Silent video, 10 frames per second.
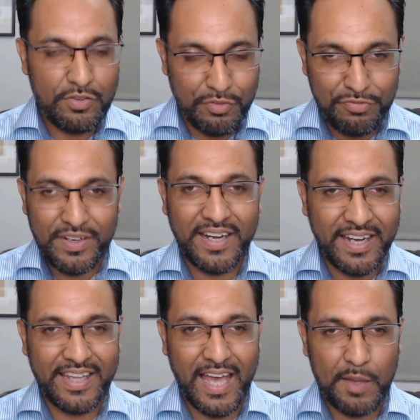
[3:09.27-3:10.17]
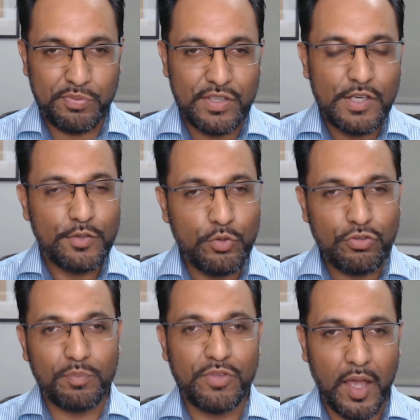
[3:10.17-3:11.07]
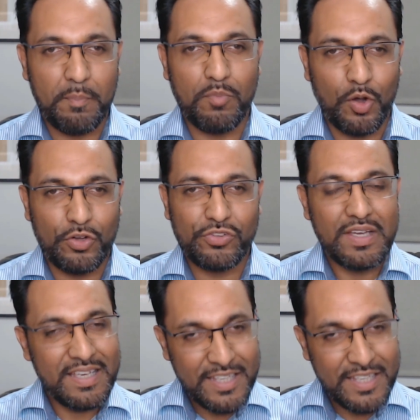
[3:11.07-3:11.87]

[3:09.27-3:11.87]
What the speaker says: so fill in any gaps, do some time mocks,